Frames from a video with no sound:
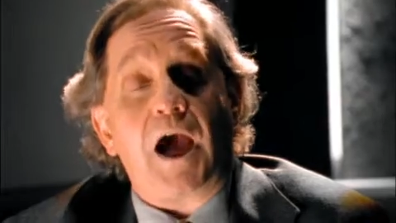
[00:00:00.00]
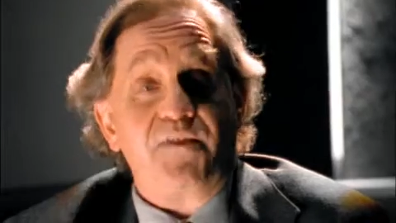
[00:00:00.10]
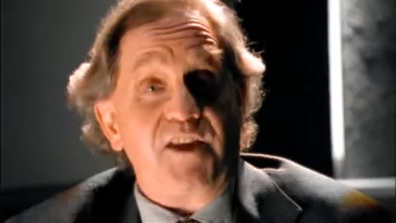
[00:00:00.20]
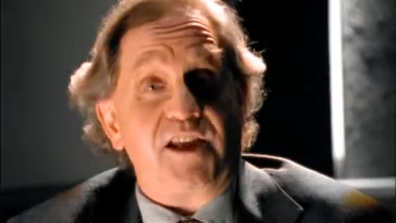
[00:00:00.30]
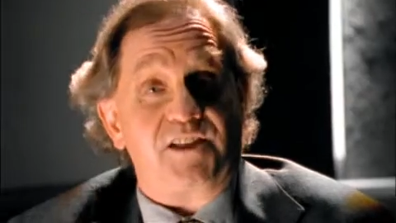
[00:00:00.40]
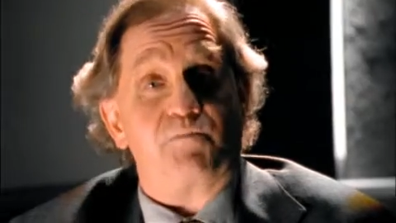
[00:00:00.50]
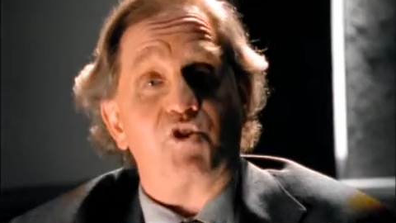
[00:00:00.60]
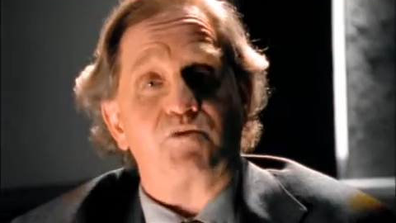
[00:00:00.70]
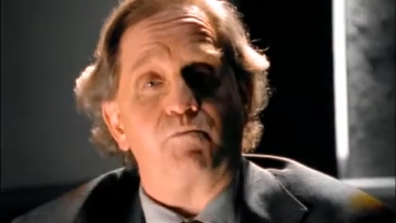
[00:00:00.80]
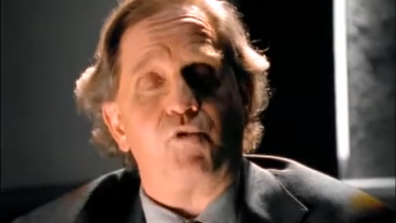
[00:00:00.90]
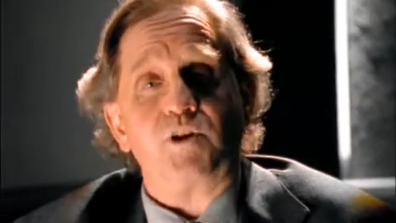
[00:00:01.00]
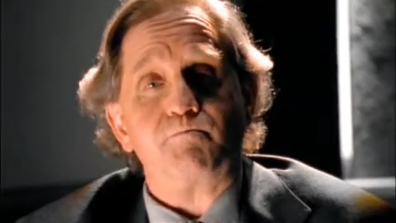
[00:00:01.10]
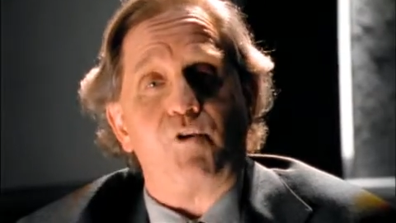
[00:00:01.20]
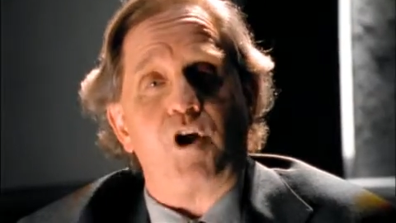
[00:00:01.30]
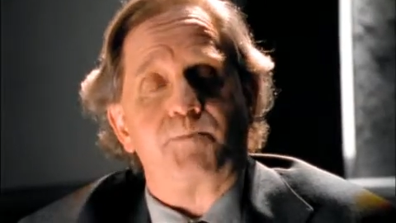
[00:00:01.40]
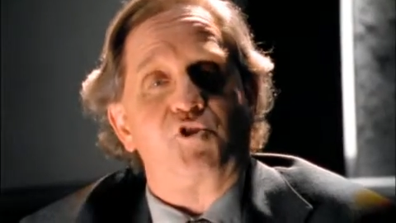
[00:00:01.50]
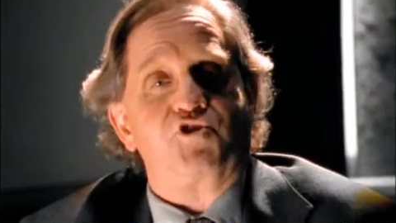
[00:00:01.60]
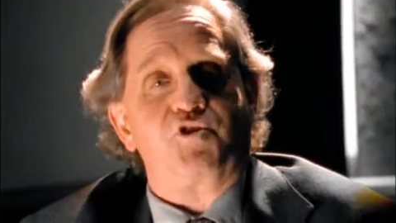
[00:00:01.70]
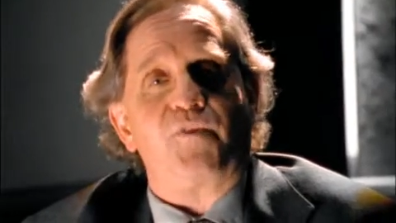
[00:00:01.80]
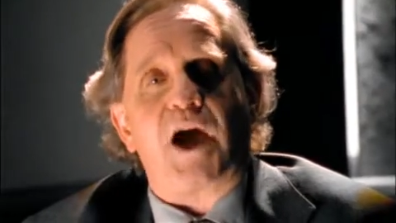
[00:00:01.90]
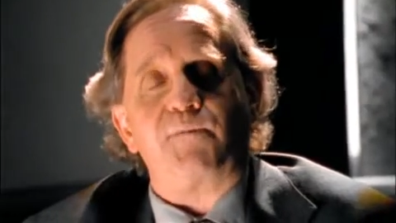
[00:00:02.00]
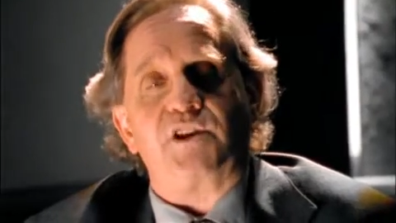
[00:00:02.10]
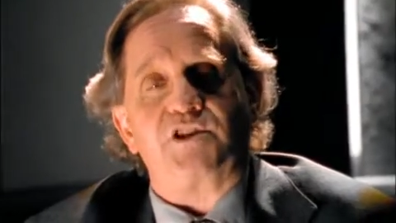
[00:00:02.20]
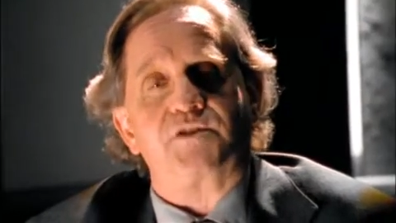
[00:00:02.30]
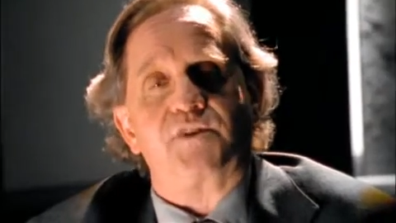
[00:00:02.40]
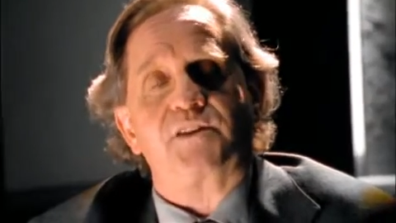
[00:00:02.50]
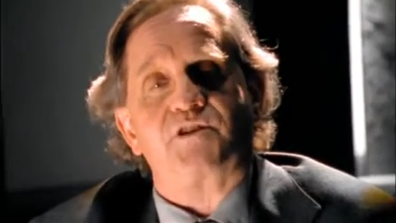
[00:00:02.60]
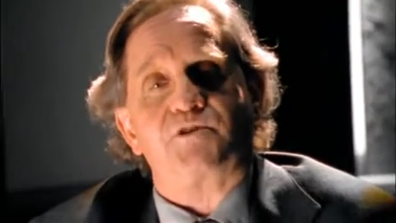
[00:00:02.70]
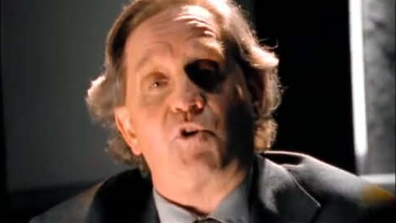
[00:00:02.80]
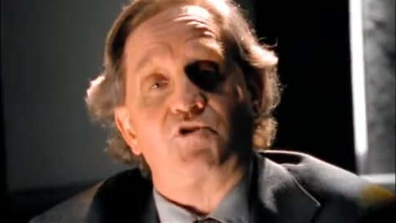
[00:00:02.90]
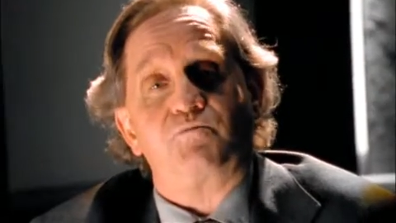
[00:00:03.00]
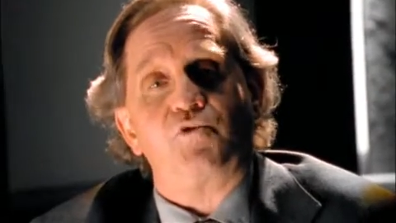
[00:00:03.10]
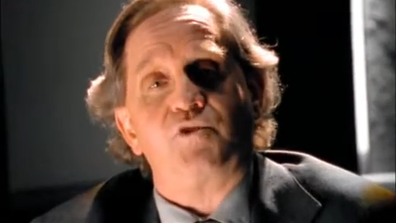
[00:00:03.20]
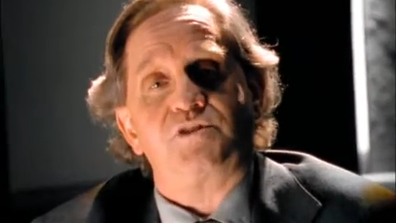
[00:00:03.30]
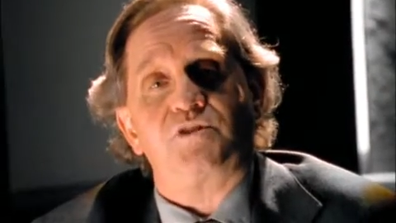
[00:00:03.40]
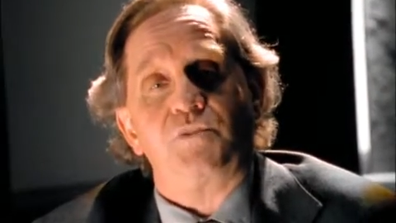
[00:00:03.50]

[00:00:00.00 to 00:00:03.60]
I think it's the most important part because survival is the thing that's most important to